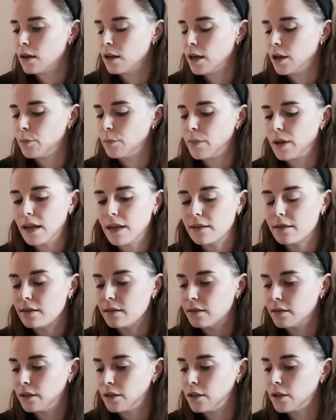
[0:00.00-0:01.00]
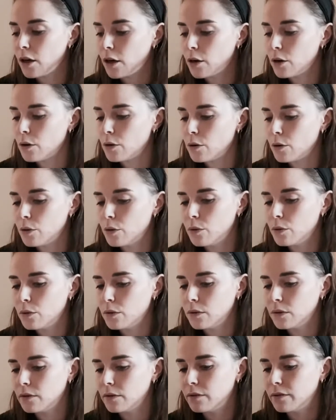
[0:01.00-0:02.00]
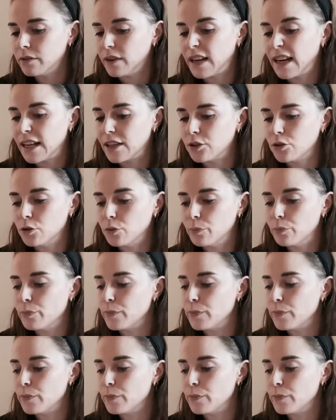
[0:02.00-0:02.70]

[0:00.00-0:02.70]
places to go, financial